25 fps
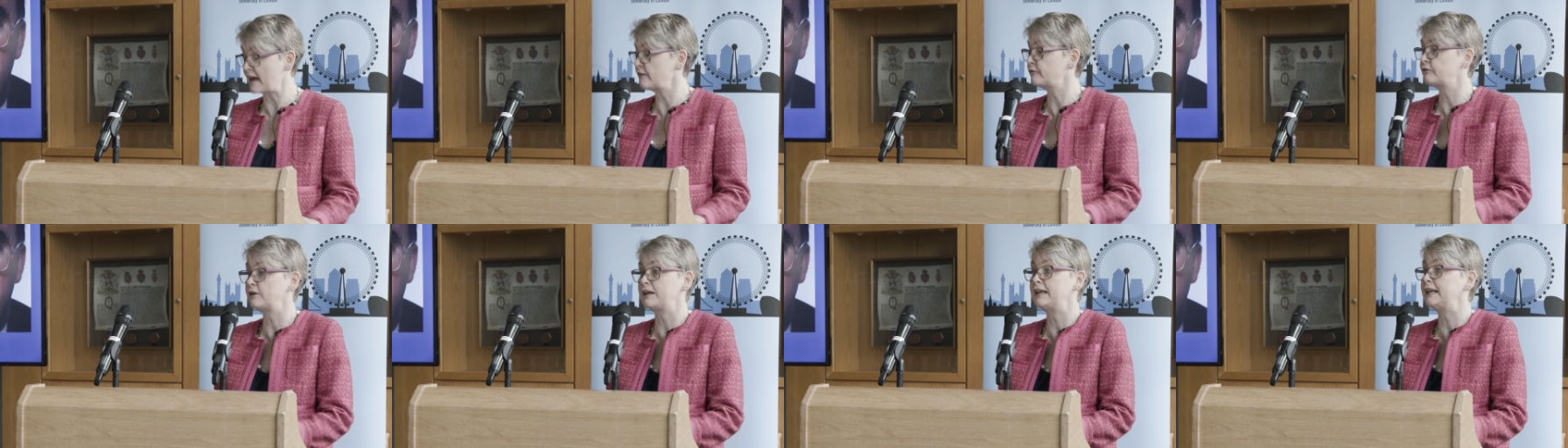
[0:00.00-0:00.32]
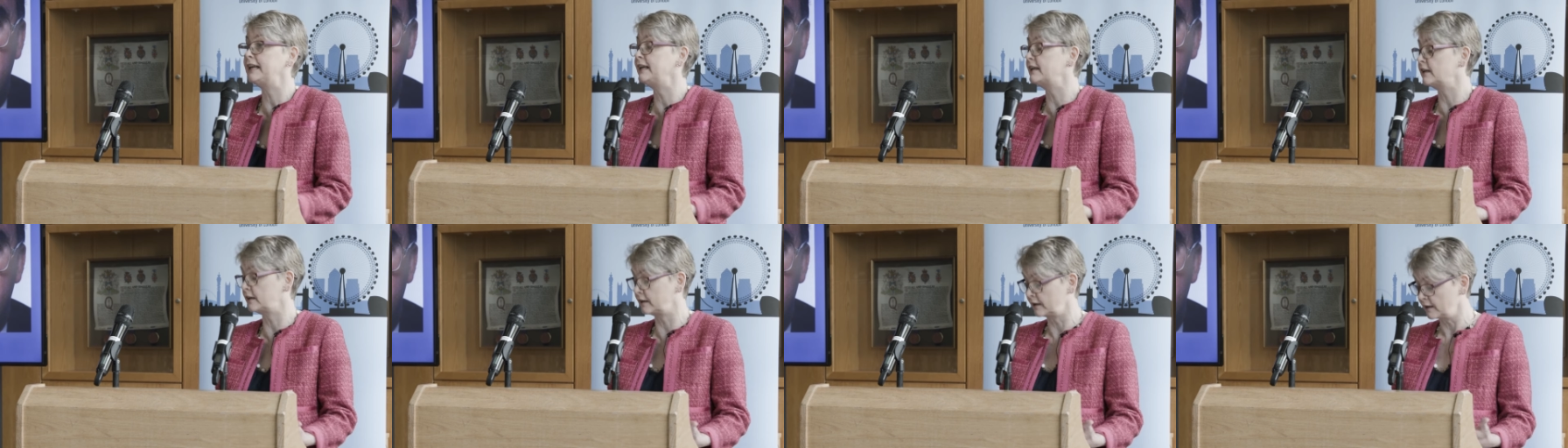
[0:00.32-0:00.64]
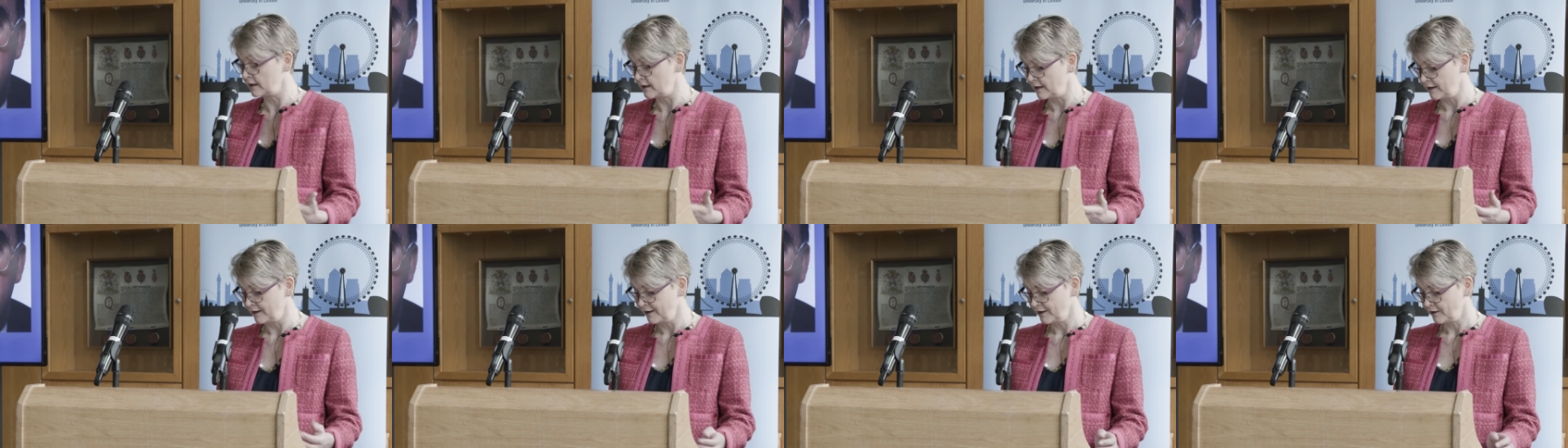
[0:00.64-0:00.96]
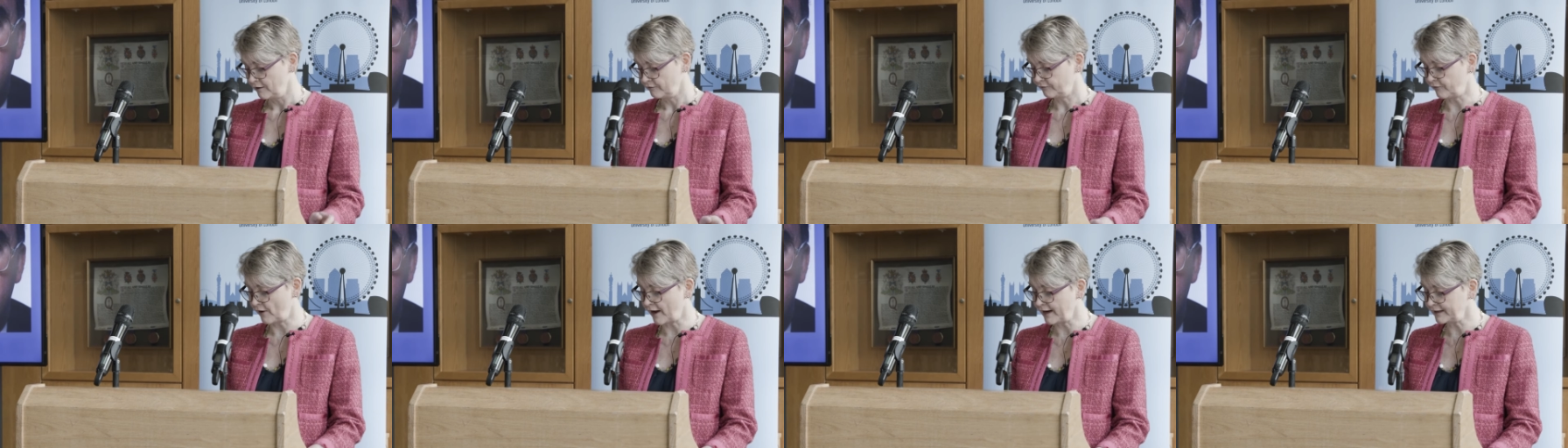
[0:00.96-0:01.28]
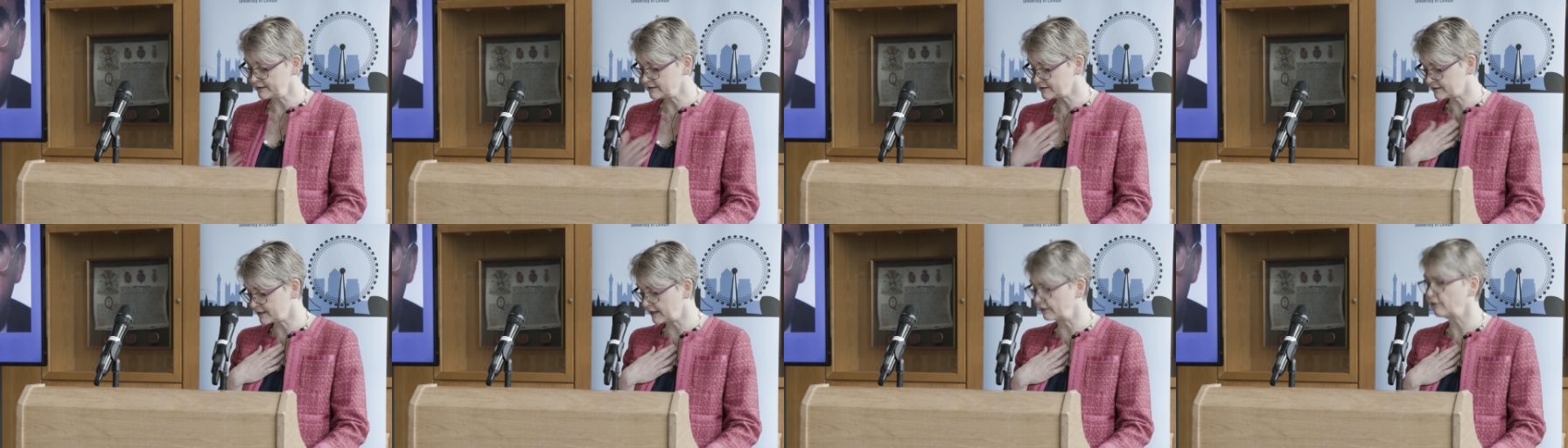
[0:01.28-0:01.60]
Every leader
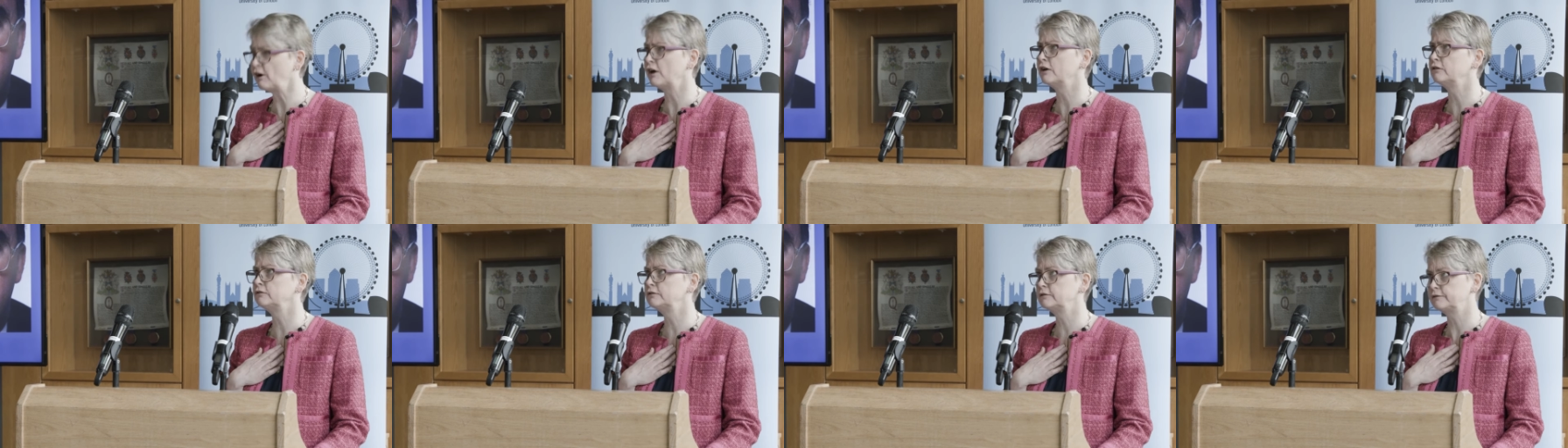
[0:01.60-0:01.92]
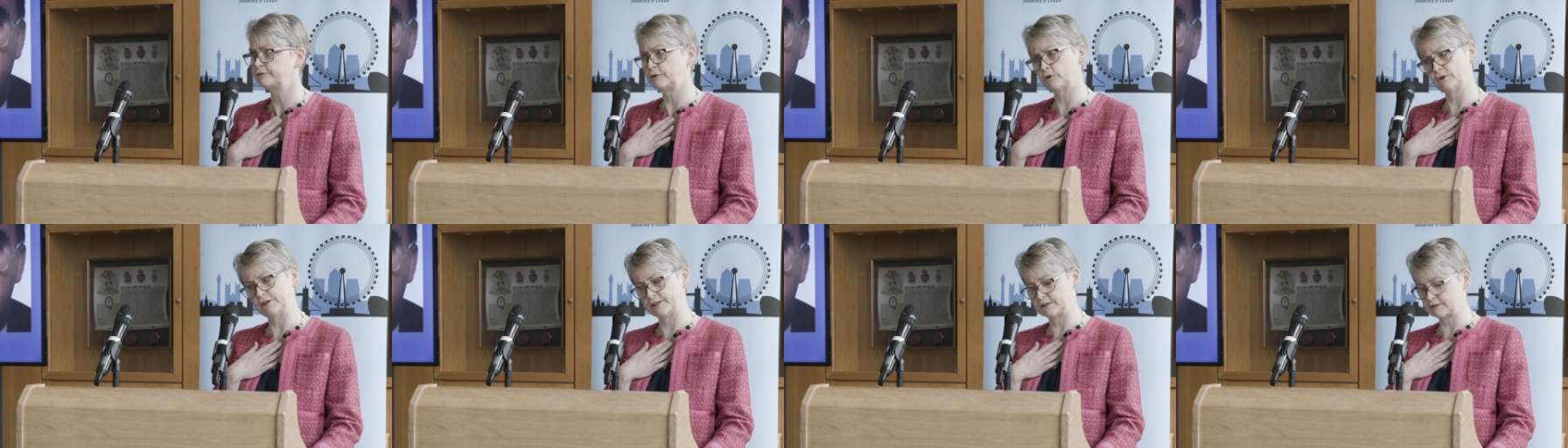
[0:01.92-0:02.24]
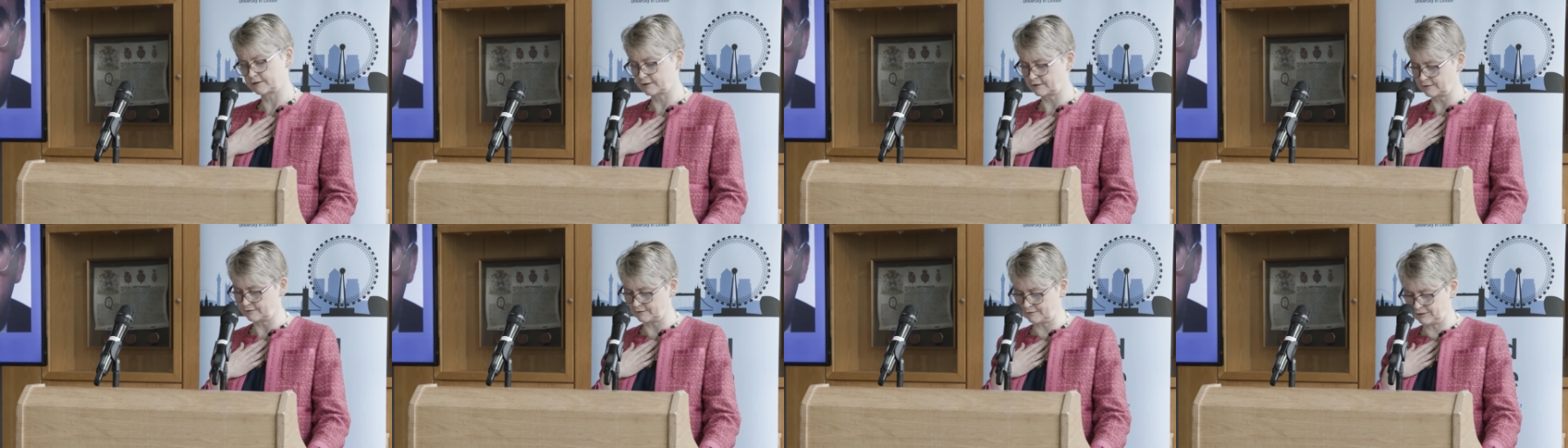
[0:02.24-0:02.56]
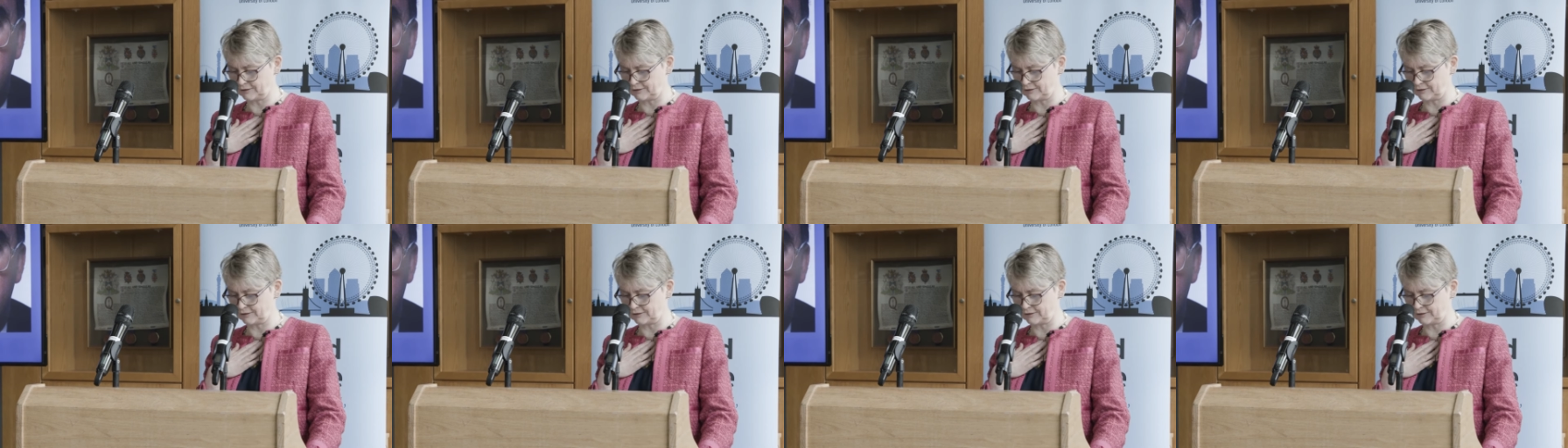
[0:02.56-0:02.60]
finds their own voice